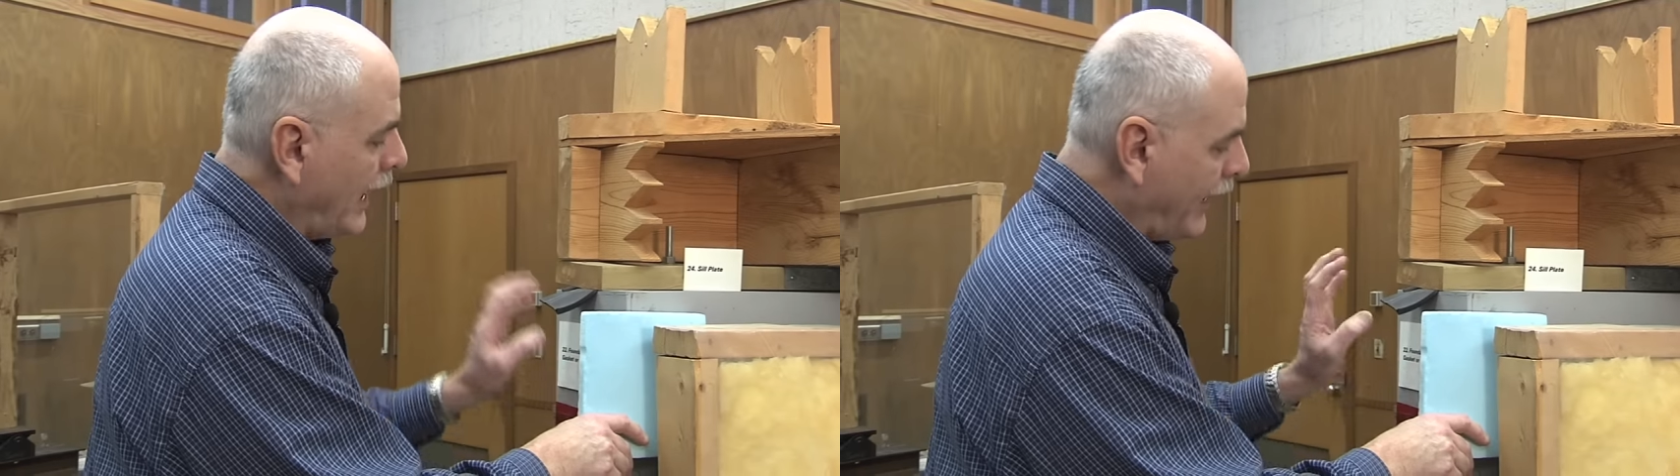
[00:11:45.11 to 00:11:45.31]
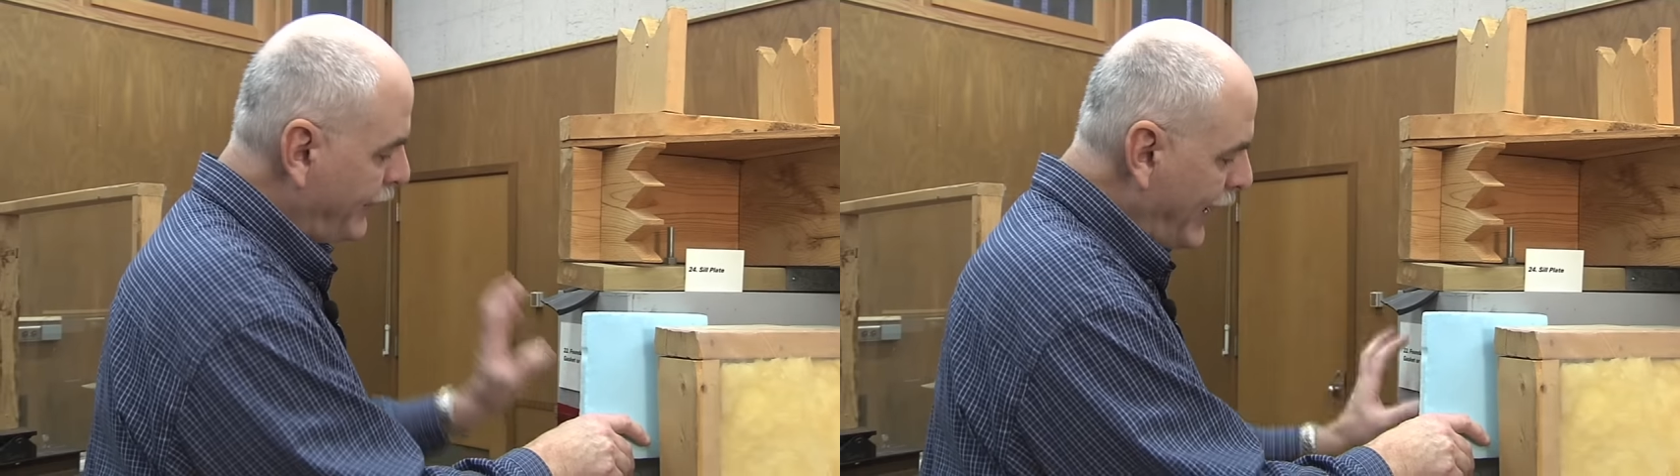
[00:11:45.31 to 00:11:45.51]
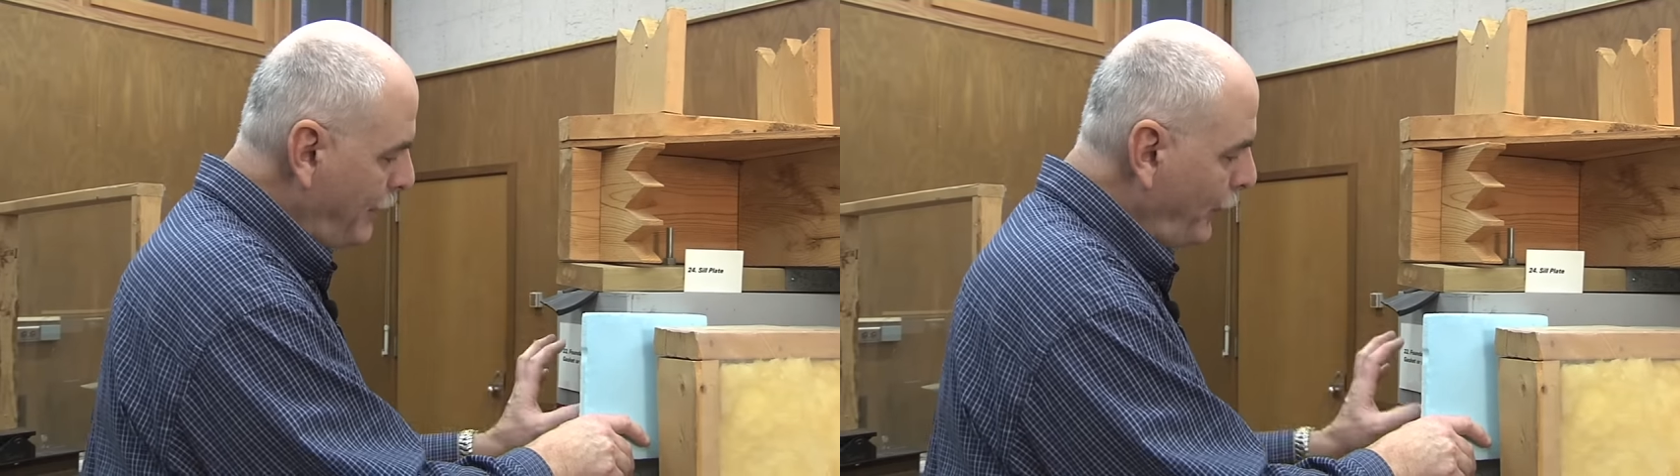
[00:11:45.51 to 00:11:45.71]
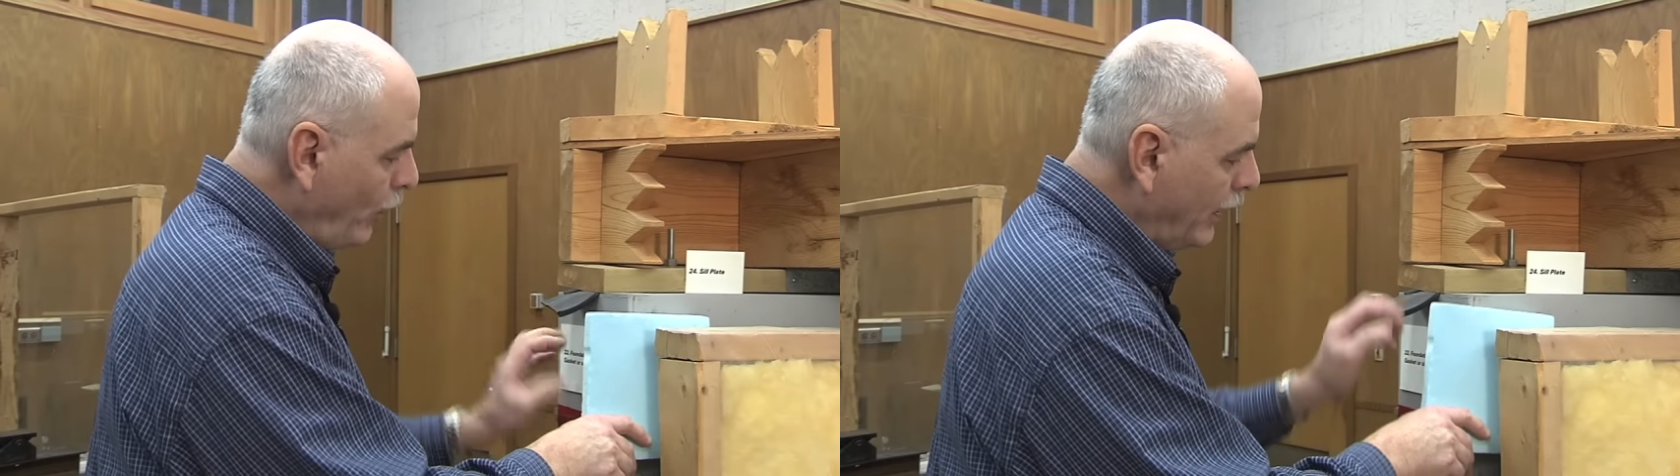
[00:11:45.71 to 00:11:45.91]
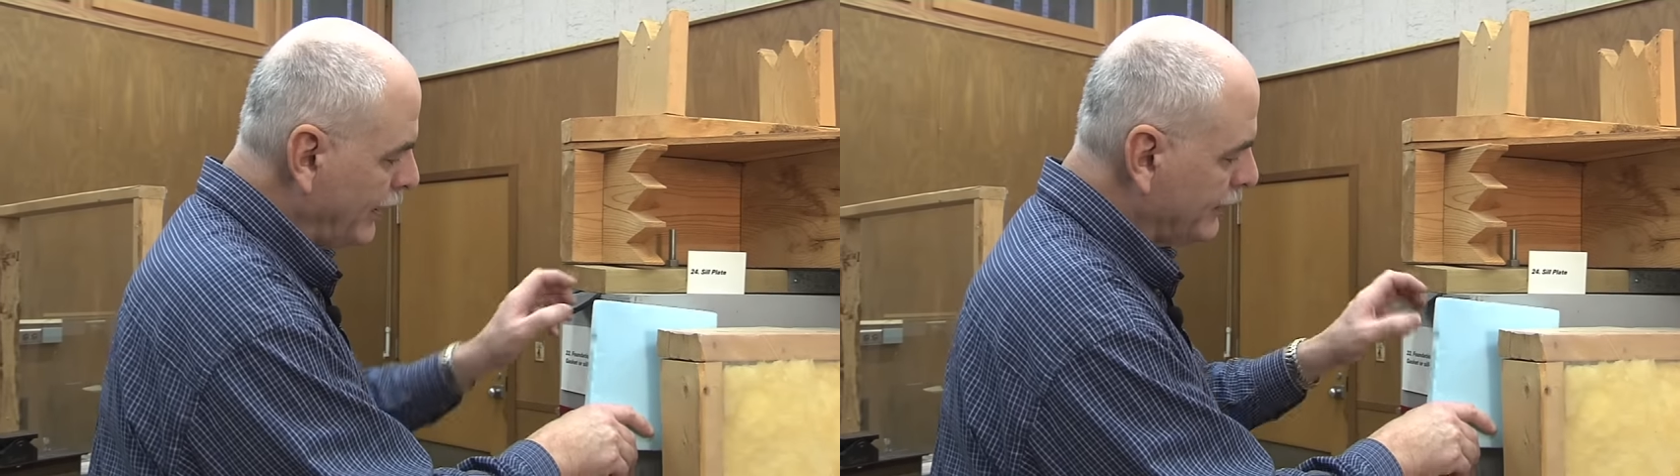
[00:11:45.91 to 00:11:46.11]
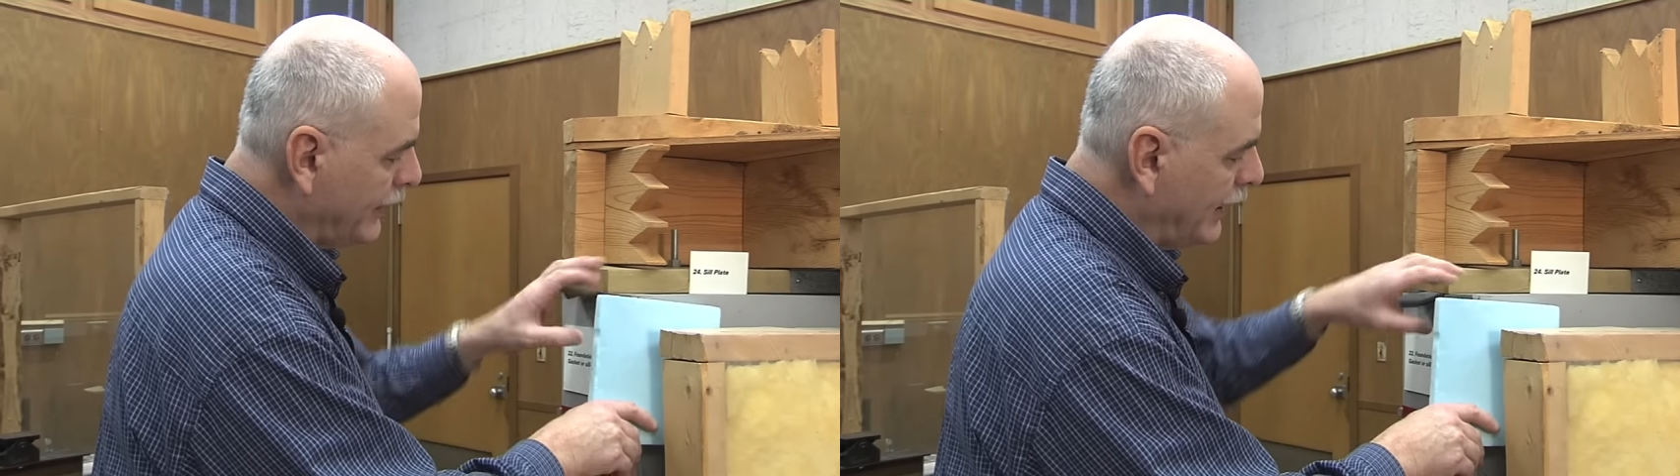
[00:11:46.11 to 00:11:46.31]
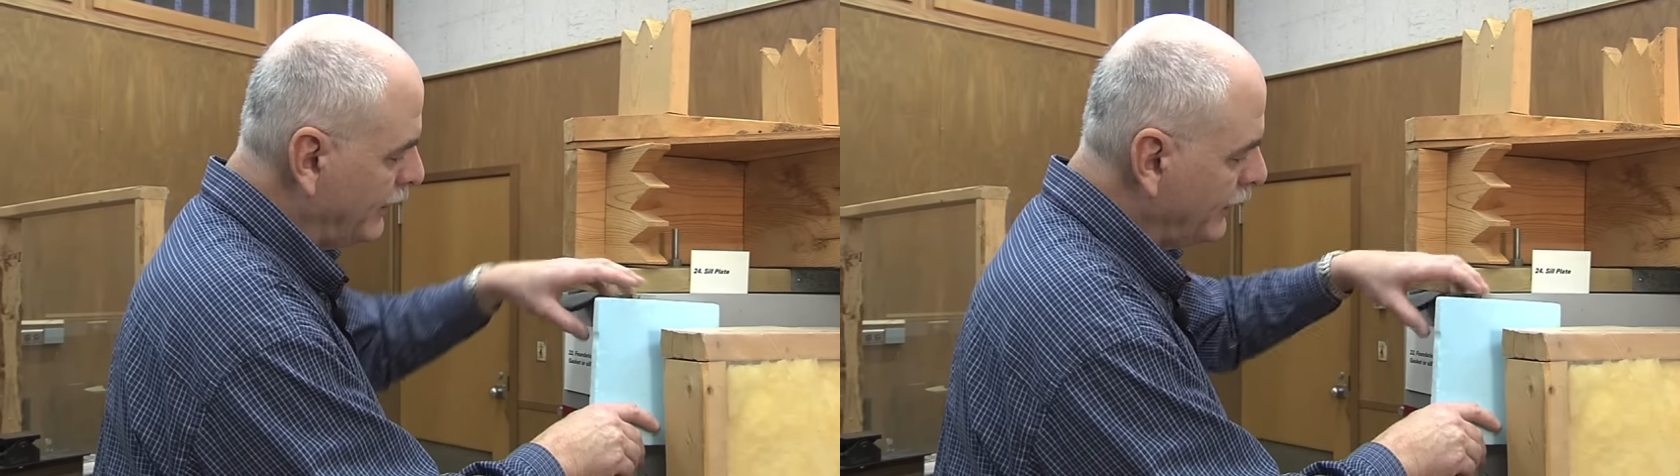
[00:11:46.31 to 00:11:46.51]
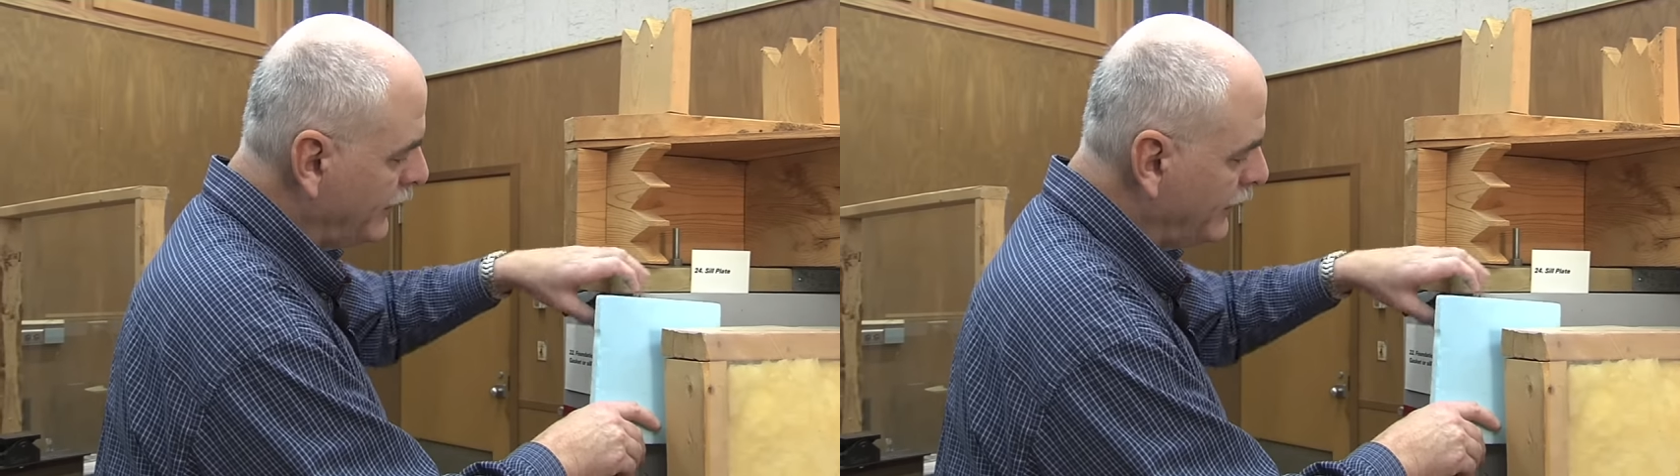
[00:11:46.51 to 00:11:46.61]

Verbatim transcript: At that point, then,